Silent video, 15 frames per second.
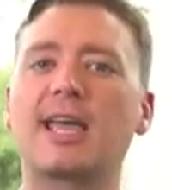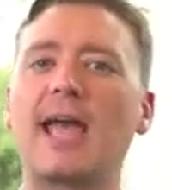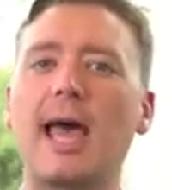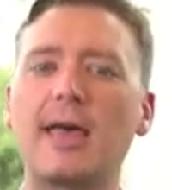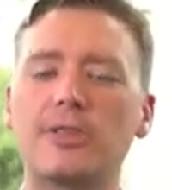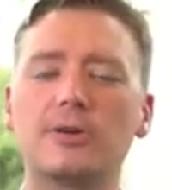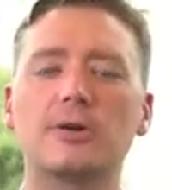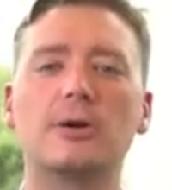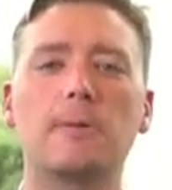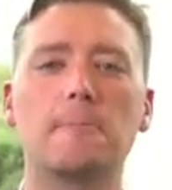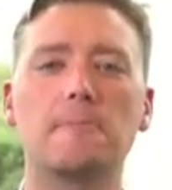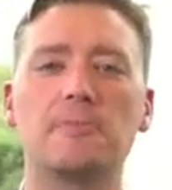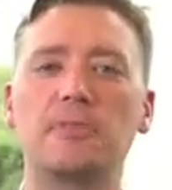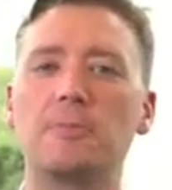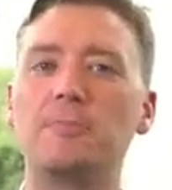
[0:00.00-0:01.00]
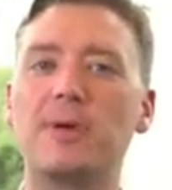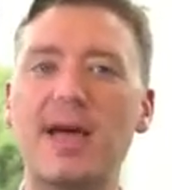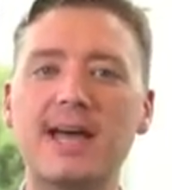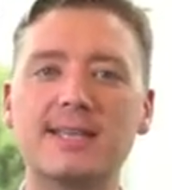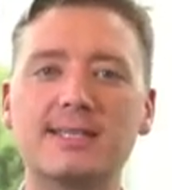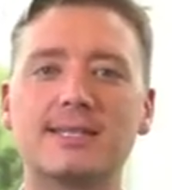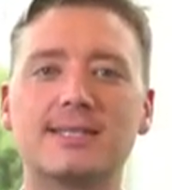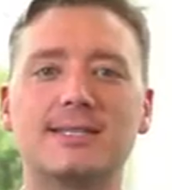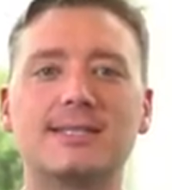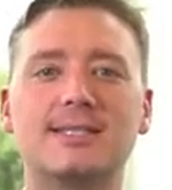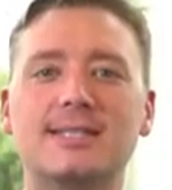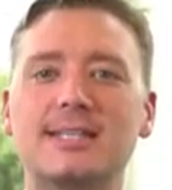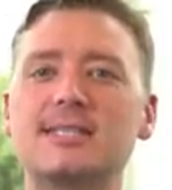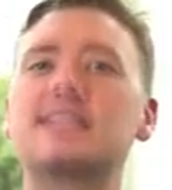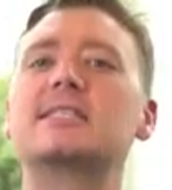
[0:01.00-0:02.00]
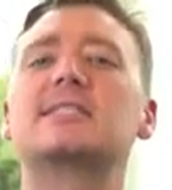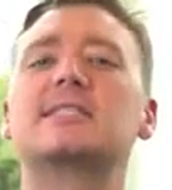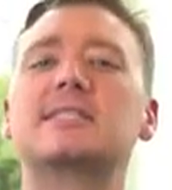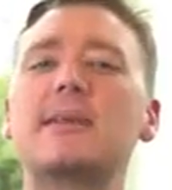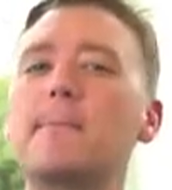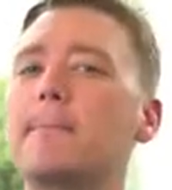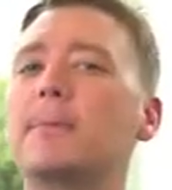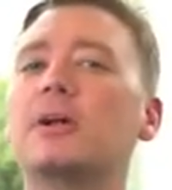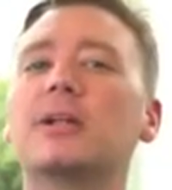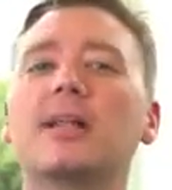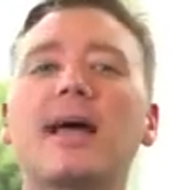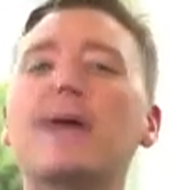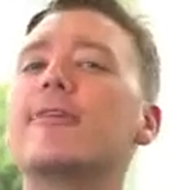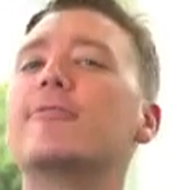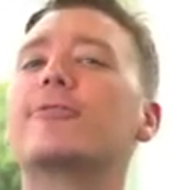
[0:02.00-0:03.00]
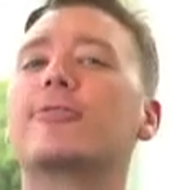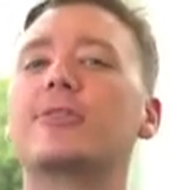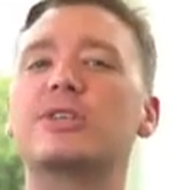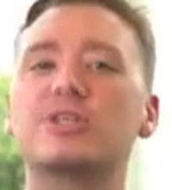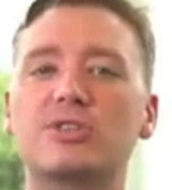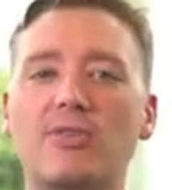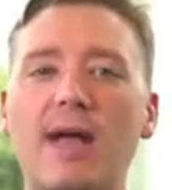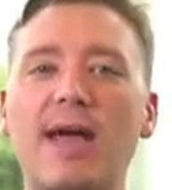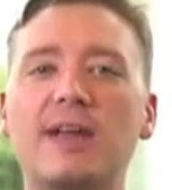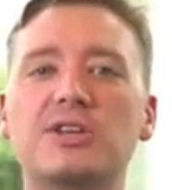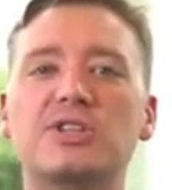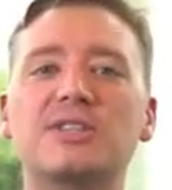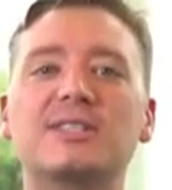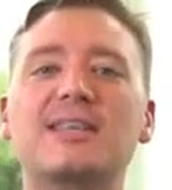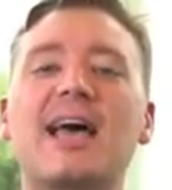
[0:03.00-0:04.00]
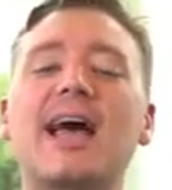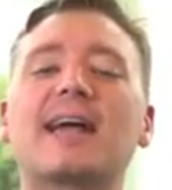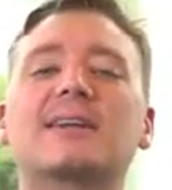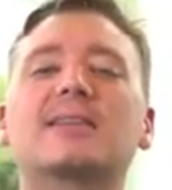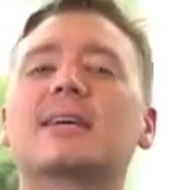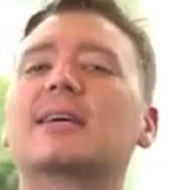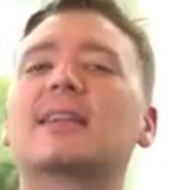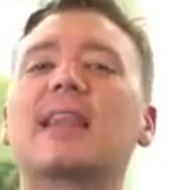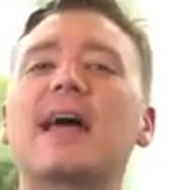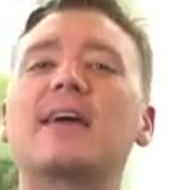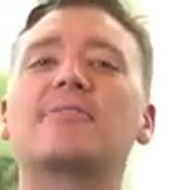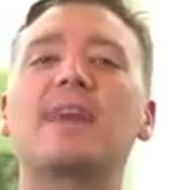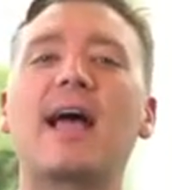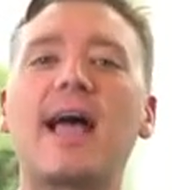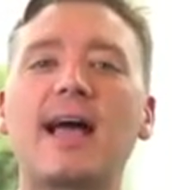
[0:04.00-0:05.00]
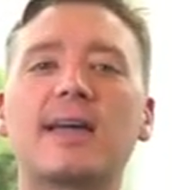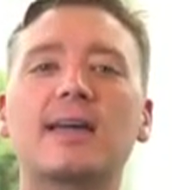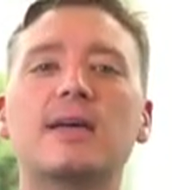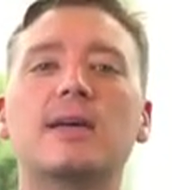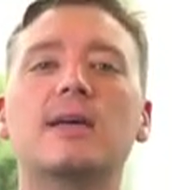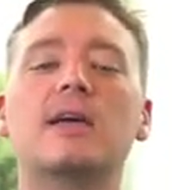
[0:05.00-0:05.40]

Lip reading: Gather the best, disassemble every strategy, tactic, life hack,